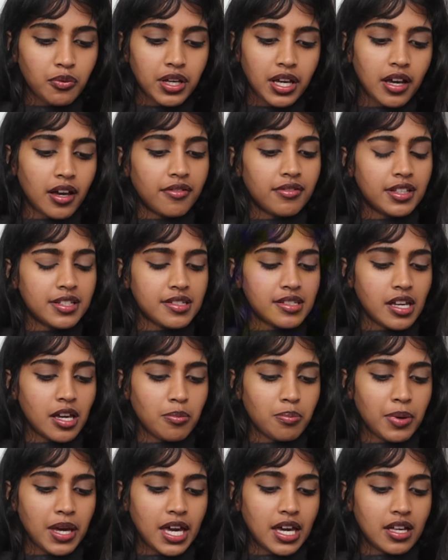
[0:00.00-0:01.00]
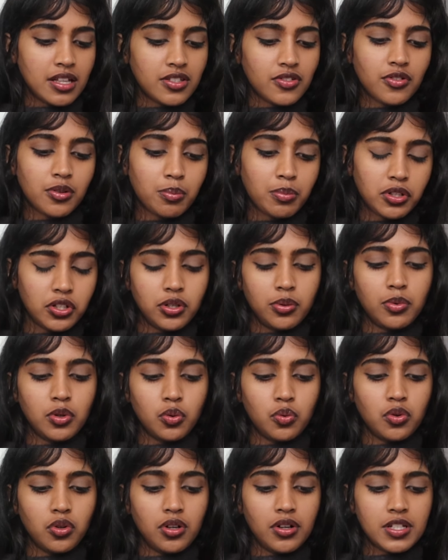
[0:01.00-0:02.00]
We have the same pants from Paloma
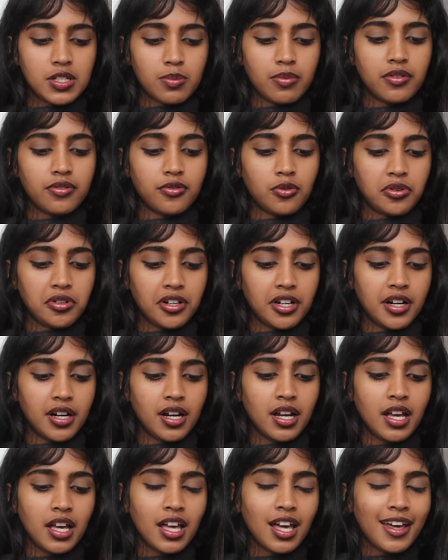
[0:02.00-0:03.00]
Wool as before,